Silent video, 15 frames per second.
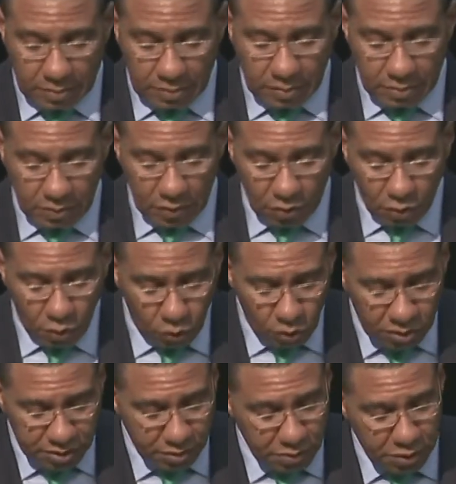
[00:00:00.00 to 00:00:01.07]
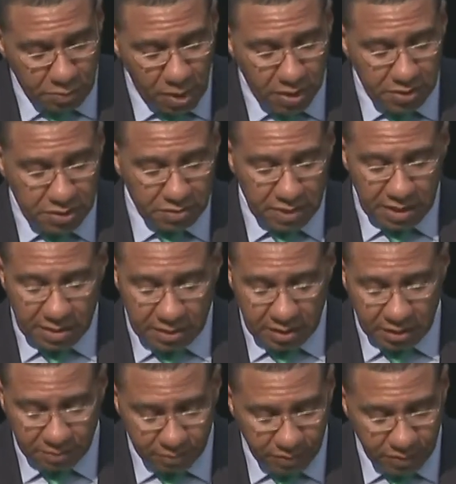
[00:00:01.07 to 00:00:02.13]
holds the responsibility
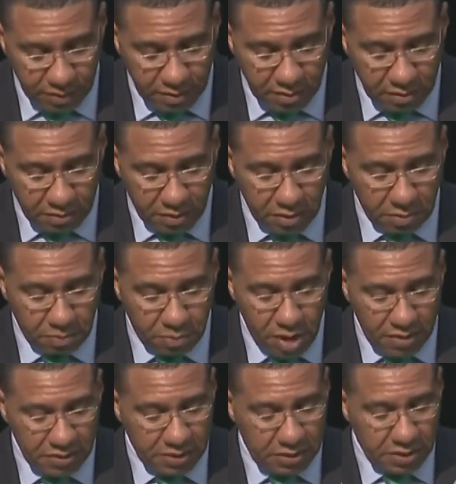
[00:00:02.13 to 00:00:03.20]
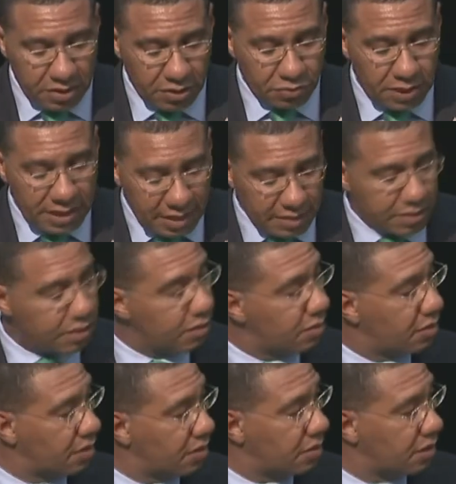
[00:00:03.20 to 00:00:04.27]
for the processes relating to
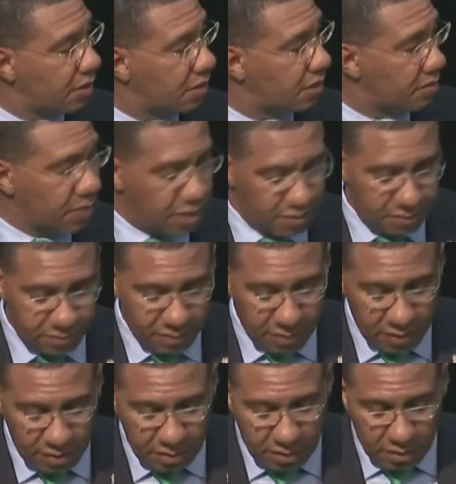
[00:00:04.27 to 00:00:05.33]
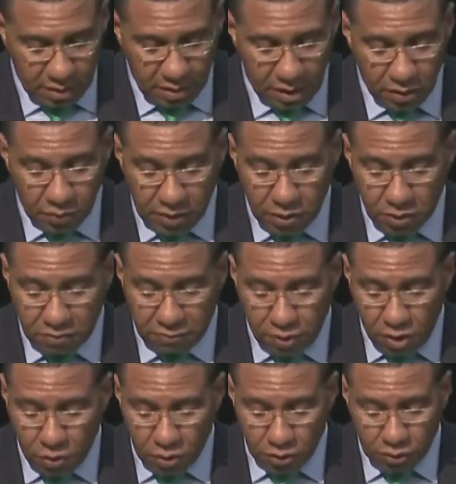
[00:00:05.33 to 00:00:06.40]
the CSME, and we look
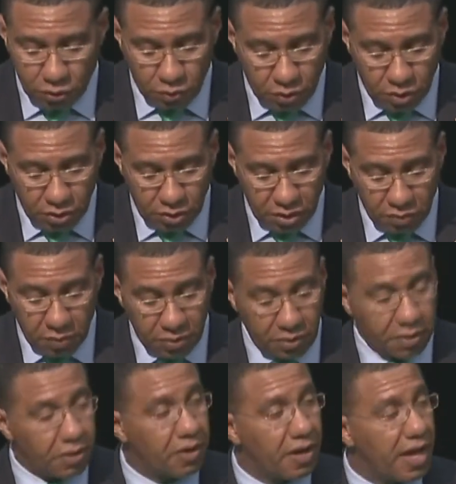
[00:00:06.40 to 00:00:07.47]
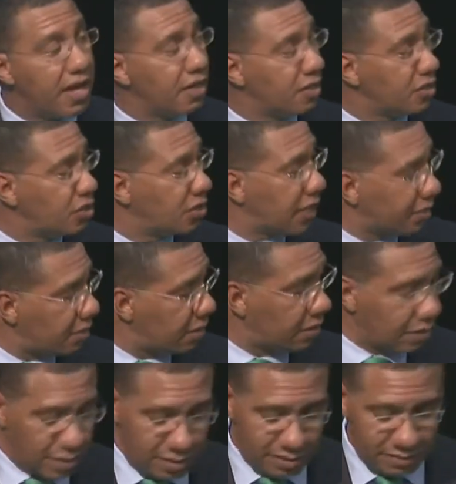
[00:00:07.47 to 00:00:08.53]
forward to working with her energetically
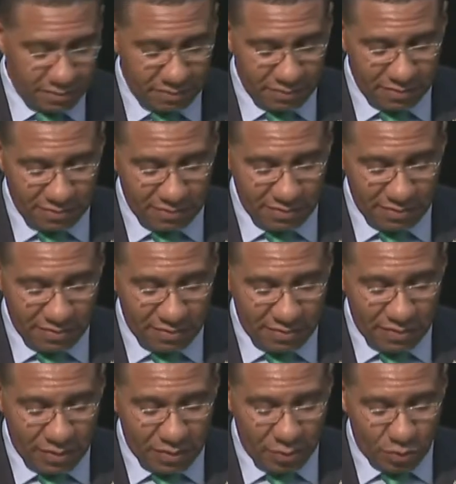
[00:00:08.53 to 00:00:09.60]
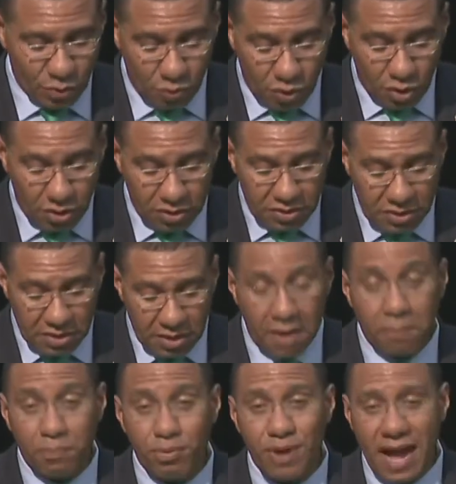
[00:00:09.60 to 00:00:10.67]
towards a
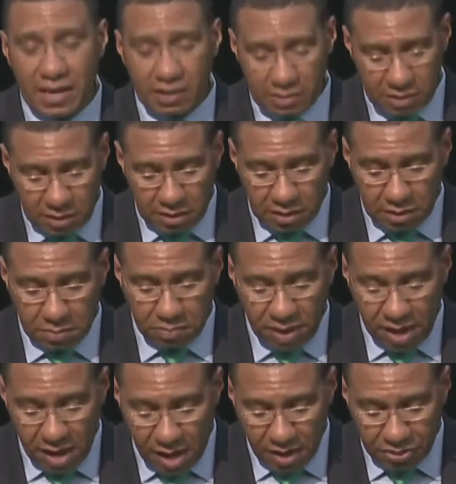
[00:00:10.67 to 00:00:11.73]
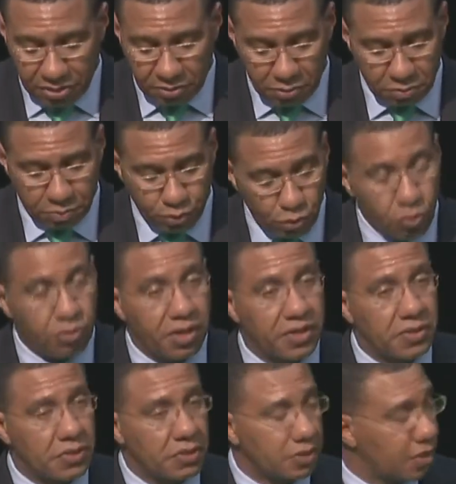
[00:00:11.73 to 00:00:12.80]
practical path to
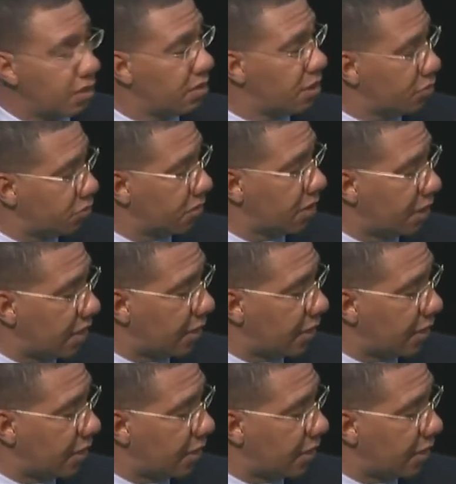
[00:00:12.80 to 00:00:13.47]
progress in this regard.